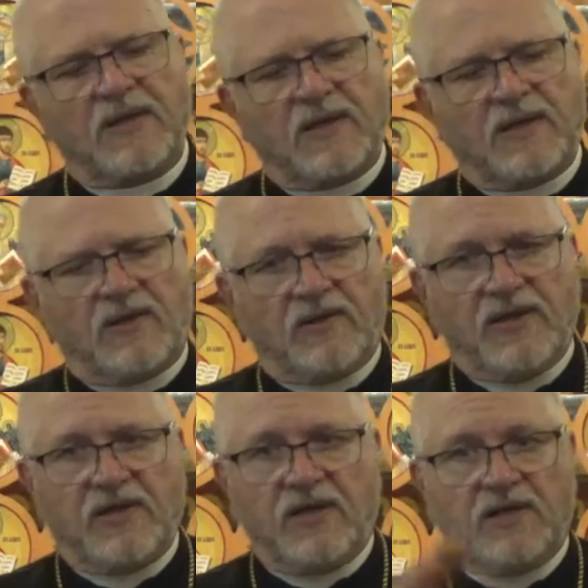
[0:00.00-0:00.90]
Uh,
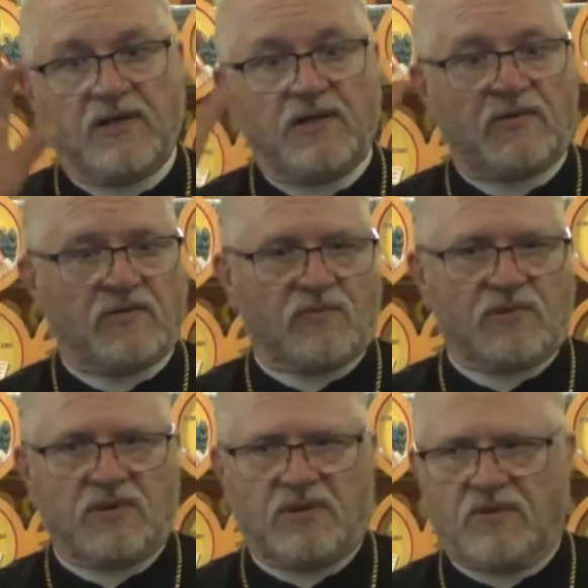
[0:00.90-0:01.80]
only God
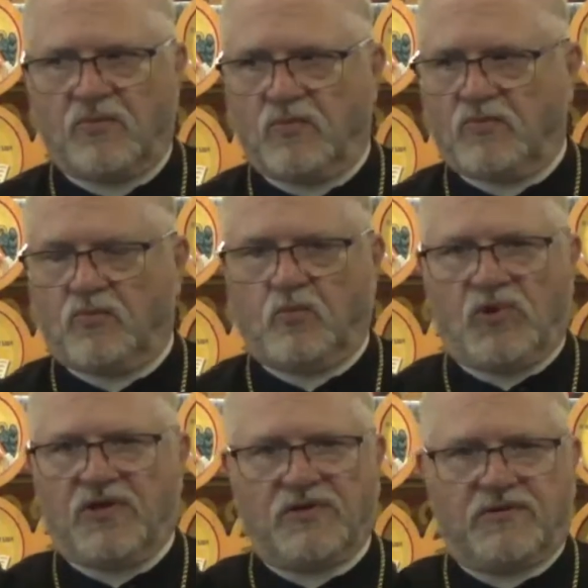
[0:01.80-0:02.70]
knows uh,
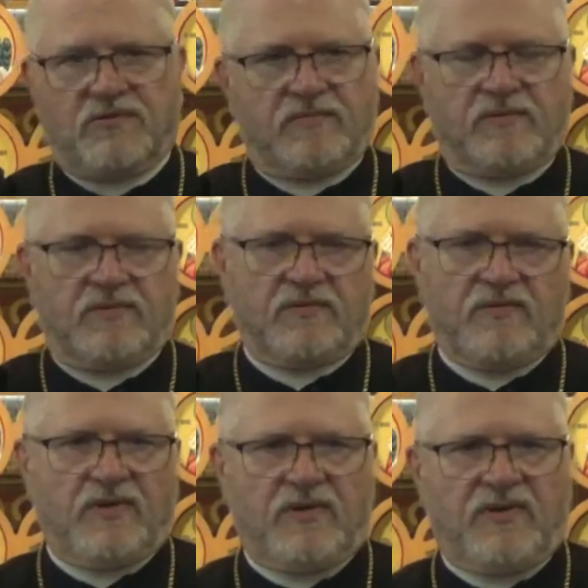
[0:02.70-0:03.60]
what is uh,
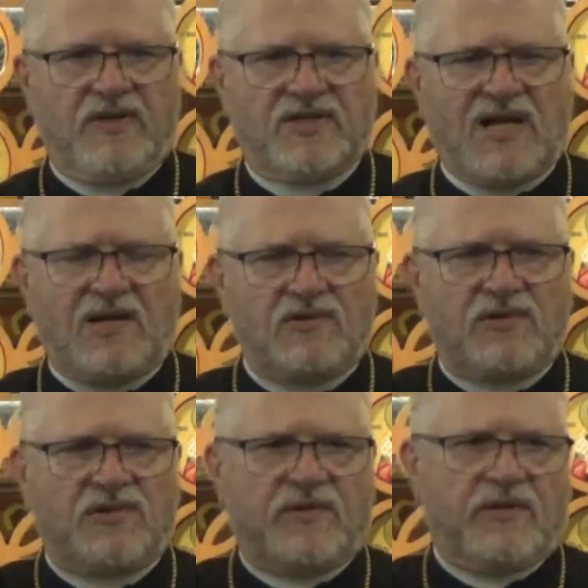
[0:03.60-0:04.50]
the, these
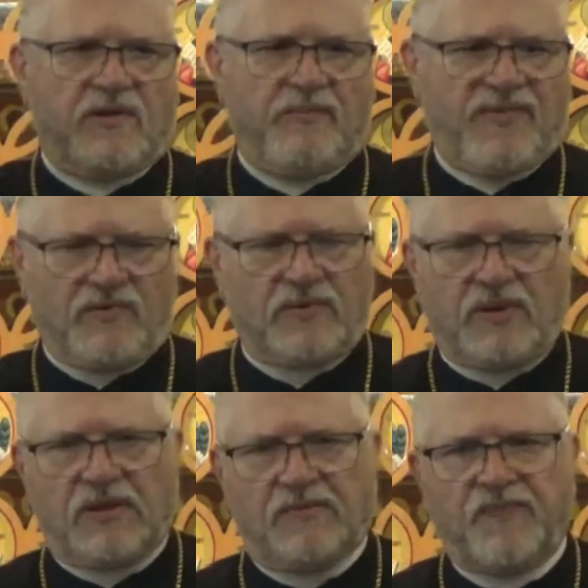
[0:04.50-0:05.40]
houses that are built
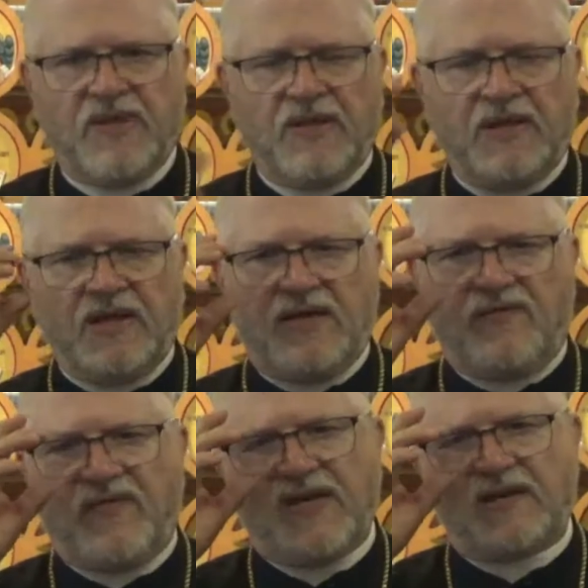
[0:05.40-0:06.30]
on.
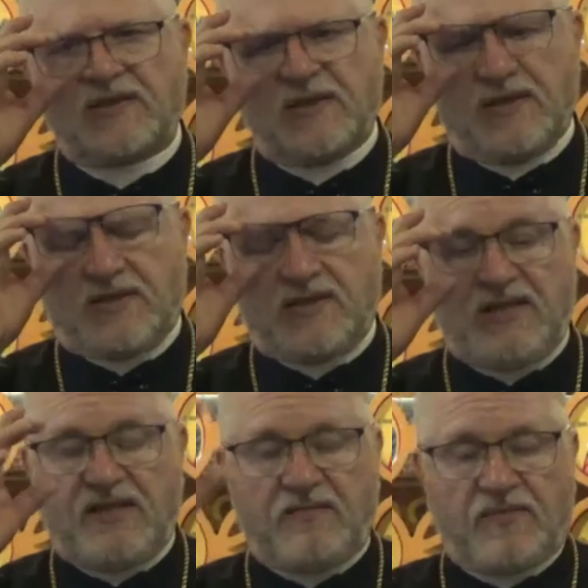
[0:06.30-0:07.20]
In fact, uh,
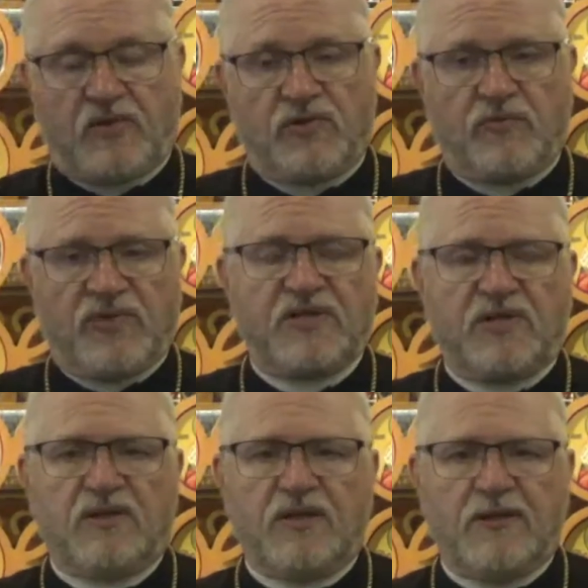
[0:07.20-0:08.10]
most
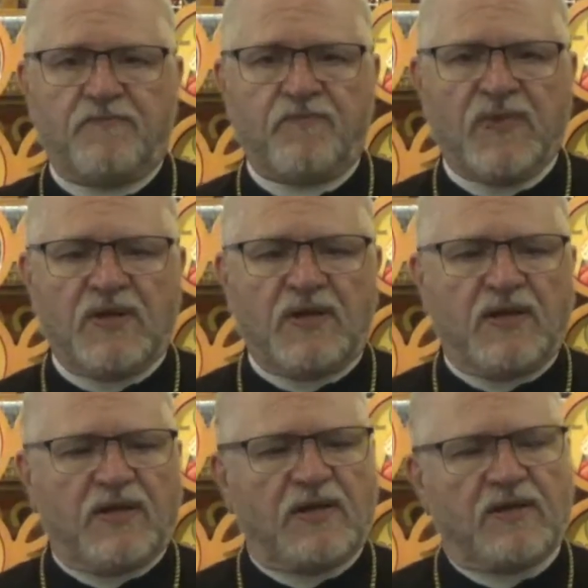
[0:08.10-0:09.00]
recently,
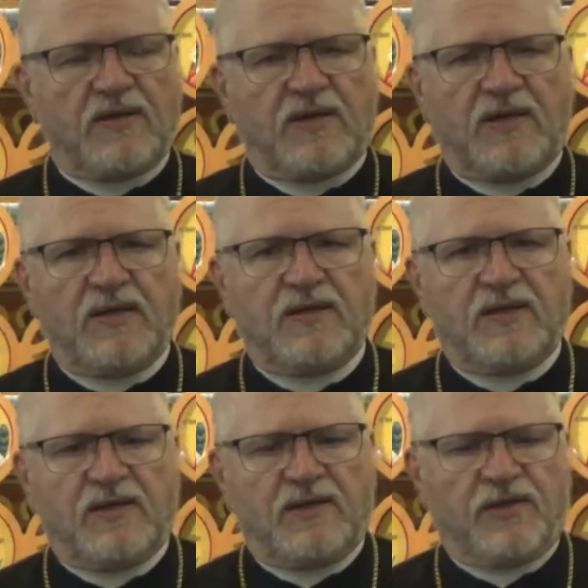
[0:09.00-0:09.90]
uh, I,
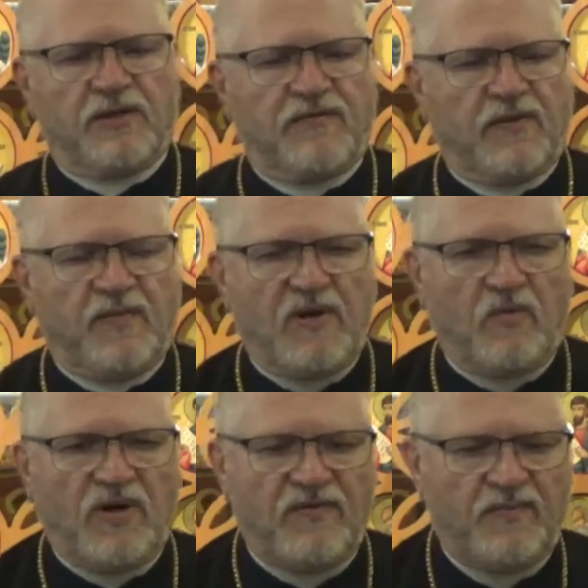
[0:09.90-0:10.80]
I, learned from my
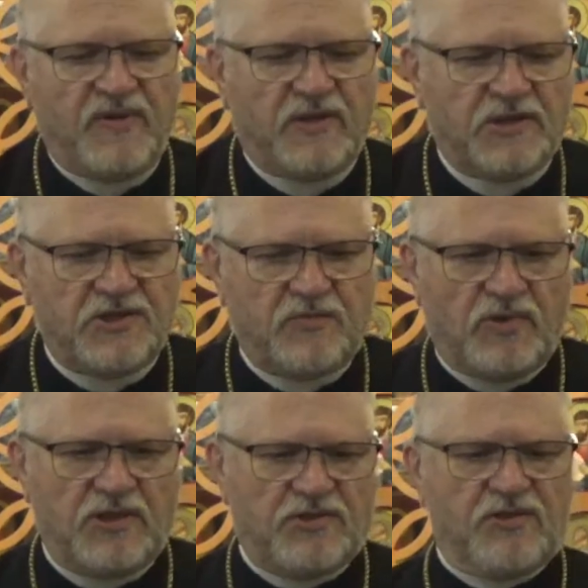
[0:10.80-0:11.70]
wife because she
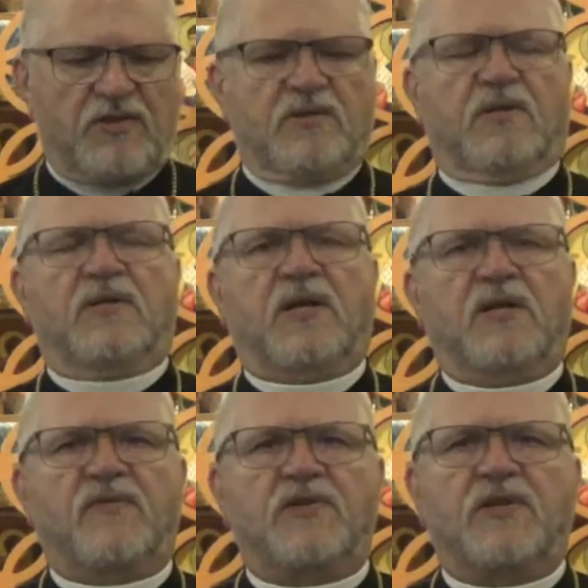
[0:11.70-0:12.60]
watches this on
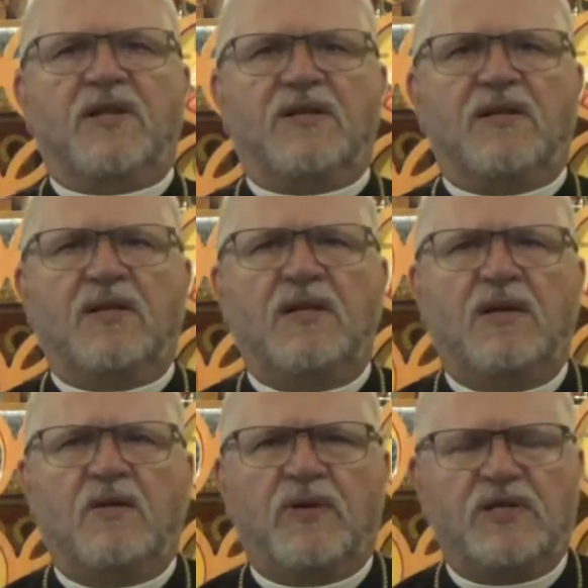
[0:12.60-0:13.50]
television that
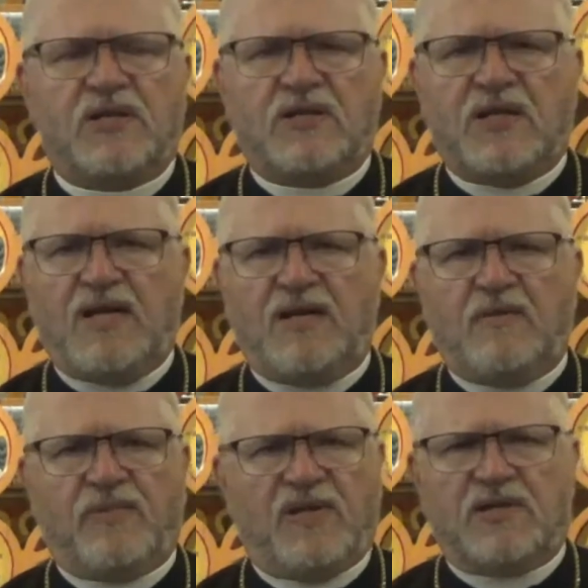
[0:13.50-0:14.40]
what is it,
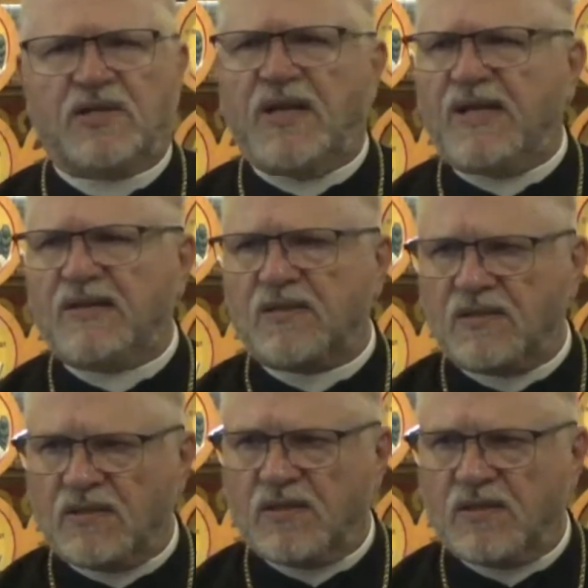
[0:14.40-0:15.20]
Kate plus eight,